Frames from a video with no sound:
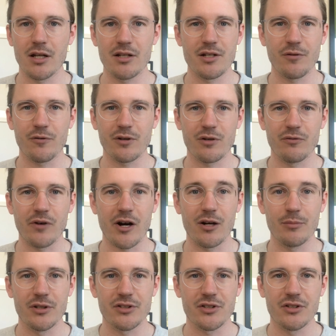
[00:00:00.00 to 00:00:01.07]
many different
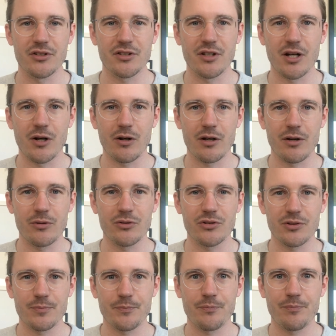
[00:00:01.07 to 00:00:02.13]
environments and
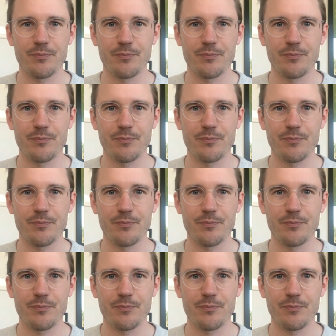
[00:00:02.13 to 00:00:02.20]
scenarios.